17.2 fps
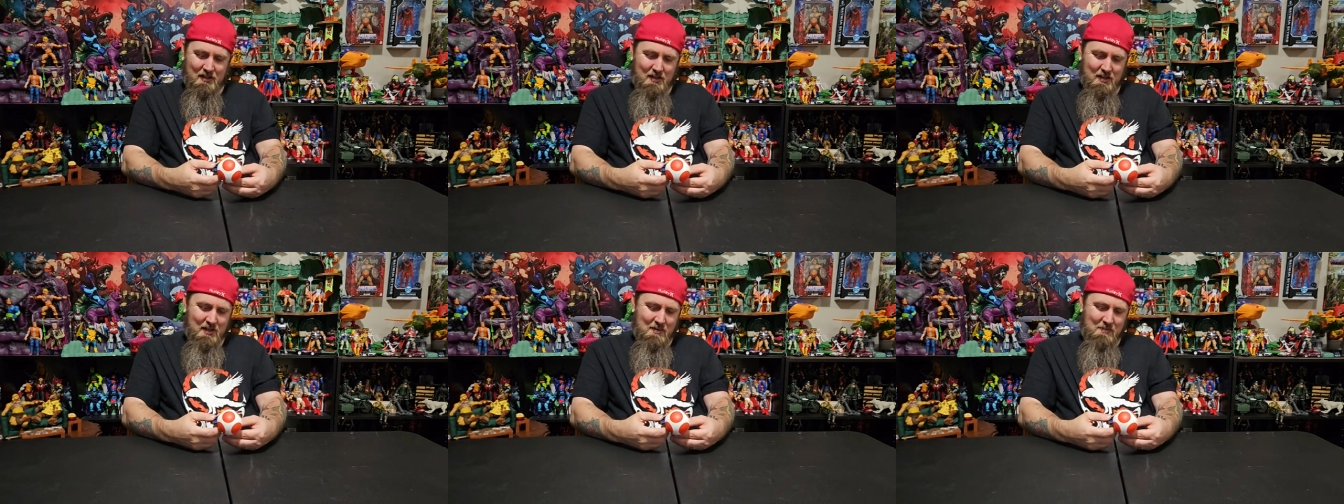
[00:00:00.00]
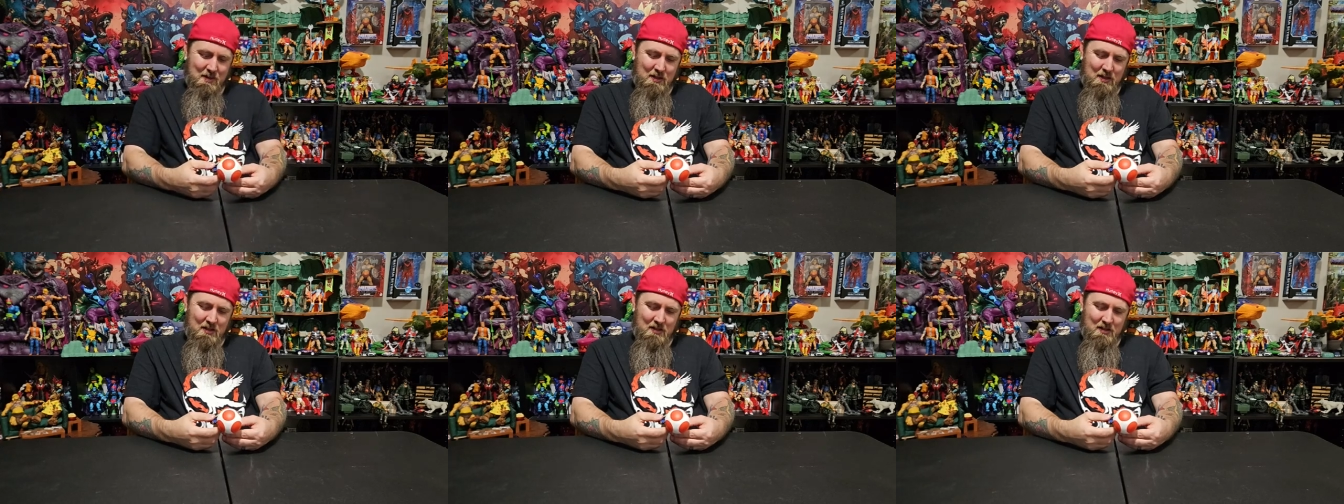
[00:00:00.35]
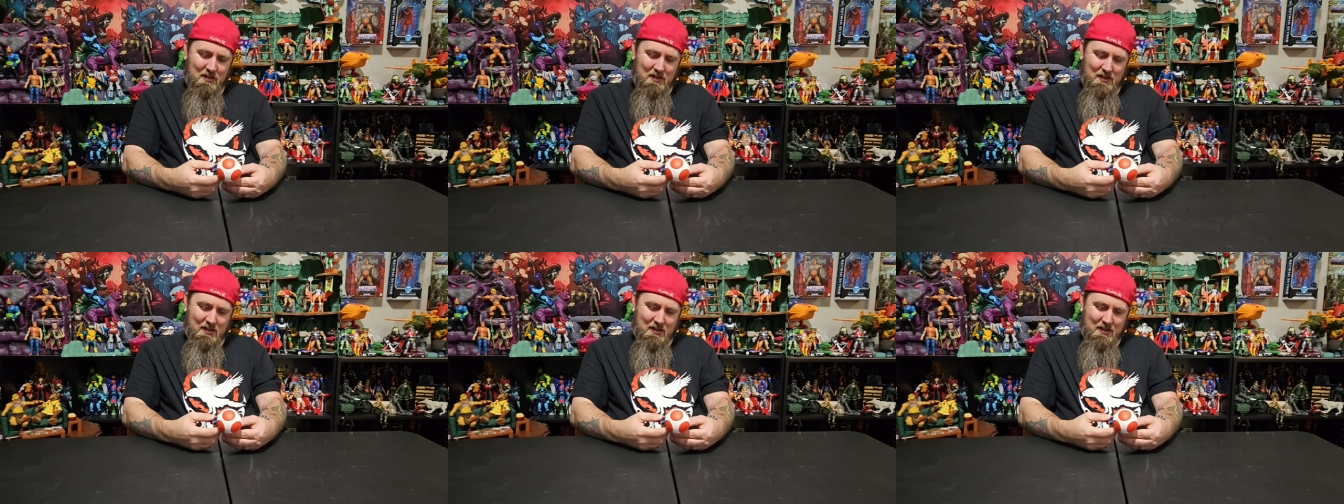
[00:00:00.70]
I mean,
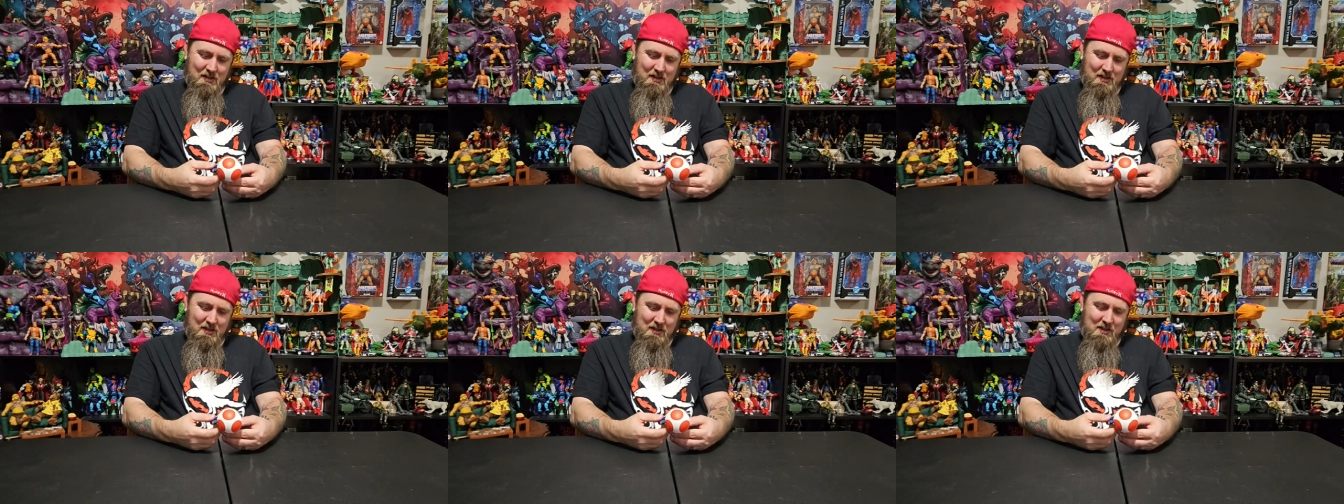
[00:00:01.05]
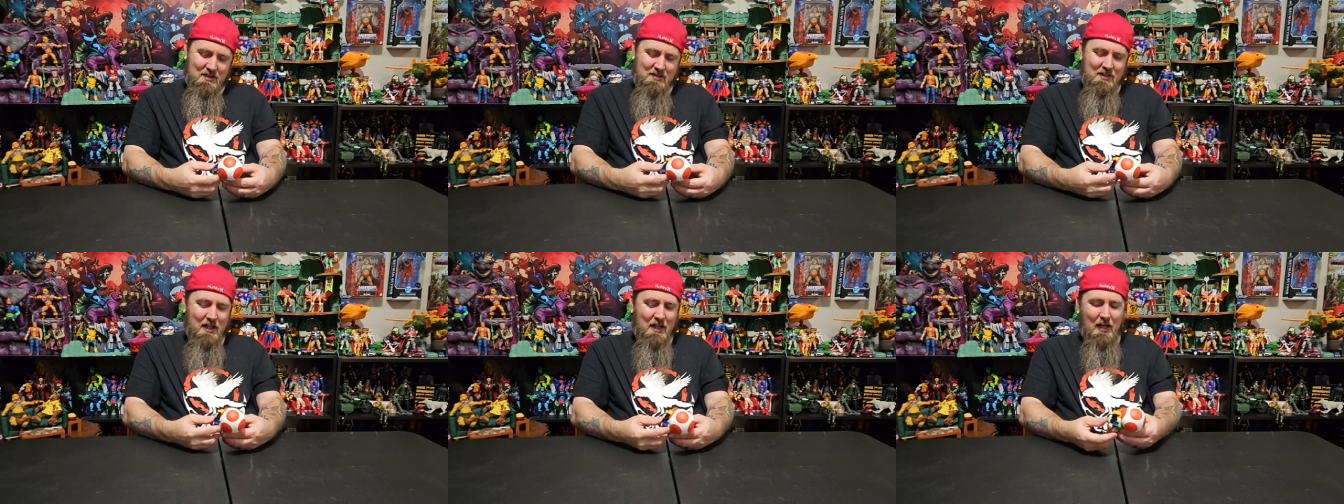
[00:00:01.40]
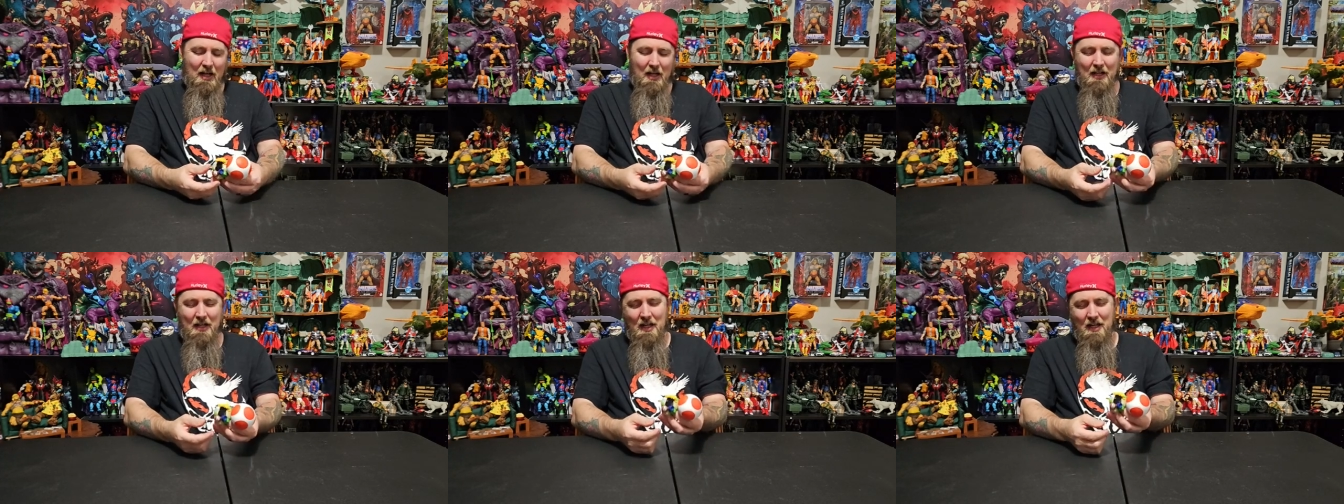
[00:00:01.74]
because
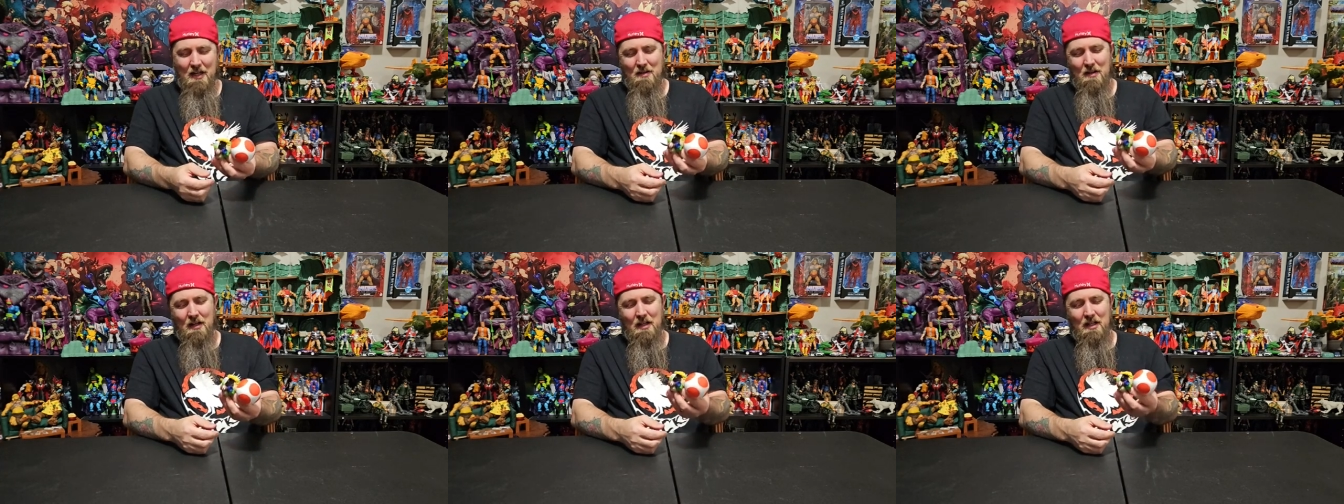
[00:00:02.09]
I can't.